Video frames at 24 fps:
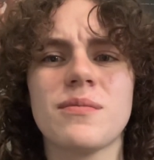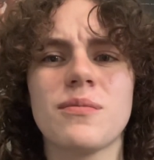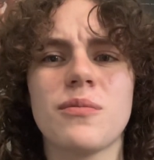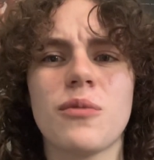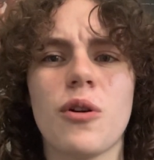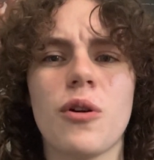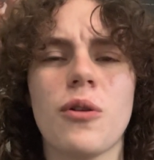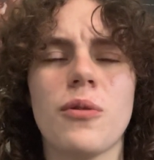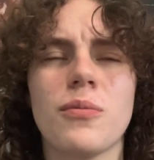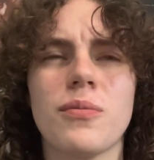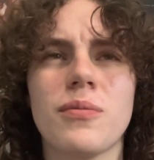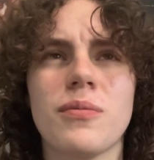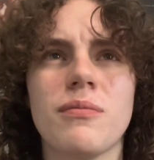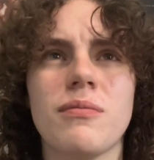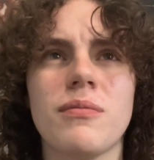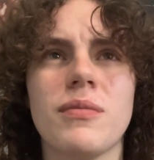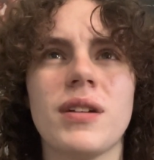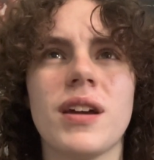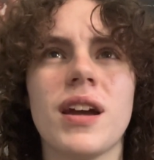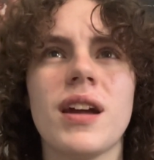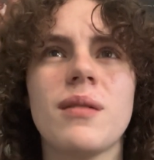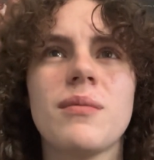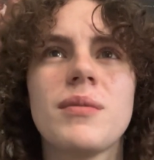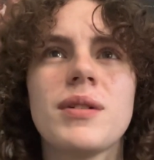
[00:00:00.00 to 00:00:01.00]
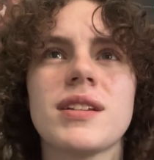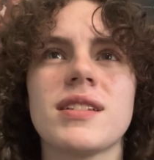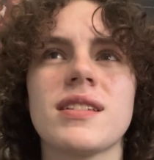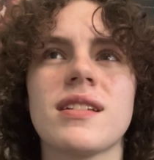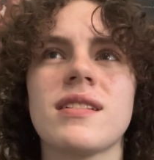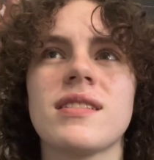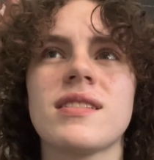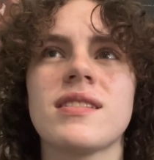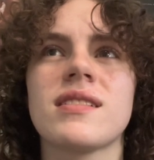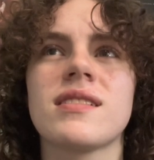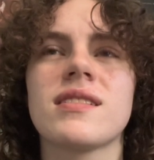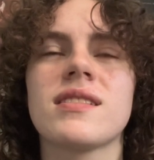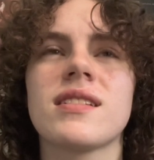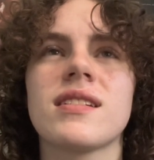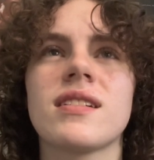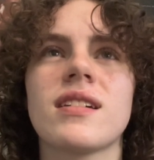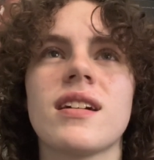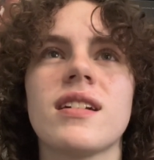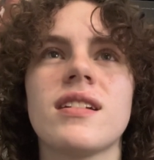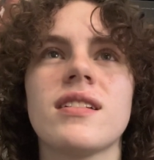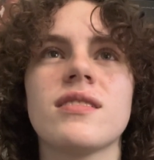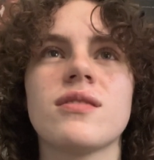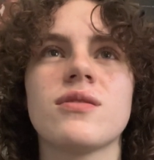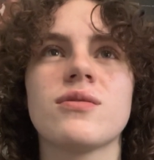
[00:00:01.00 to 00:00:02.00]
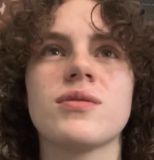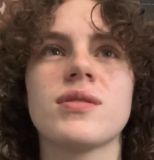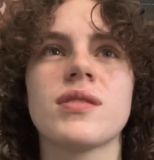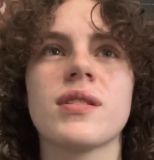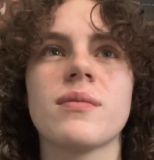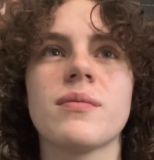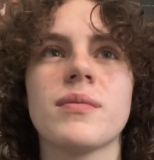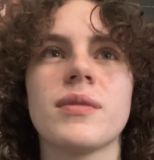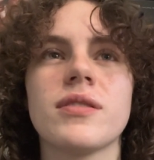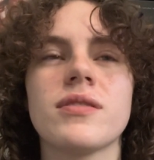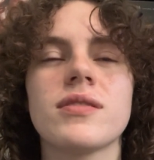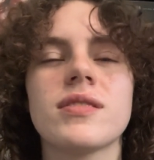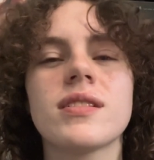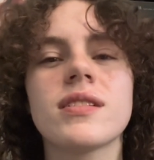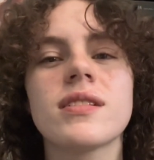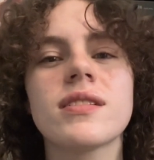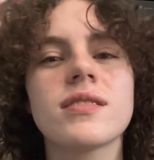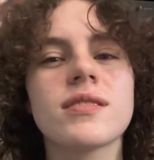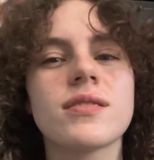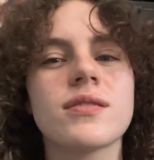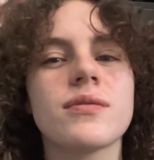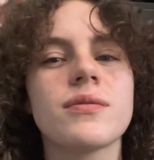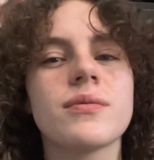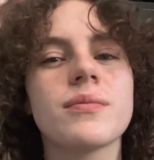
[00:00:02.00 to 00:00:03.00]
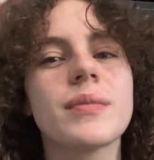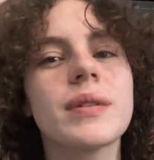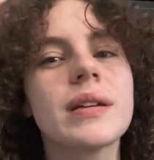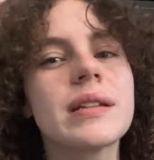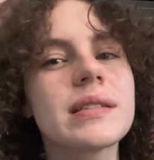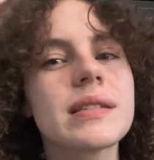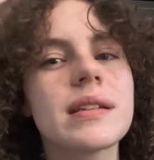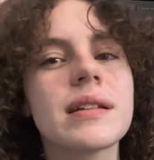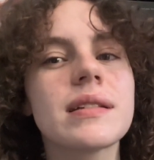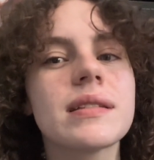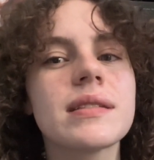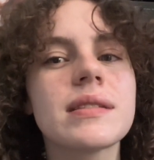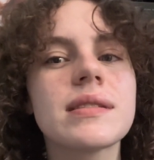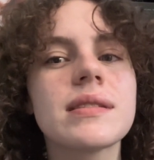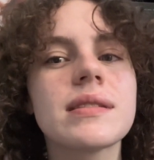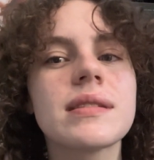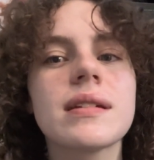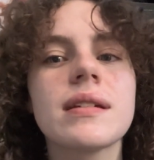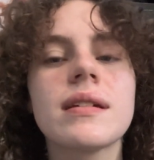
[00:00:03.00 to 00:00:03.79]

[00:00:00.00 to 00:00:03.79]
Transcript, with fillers: Well, it kind of makes sense because they kind of do sell music, so it makes sense.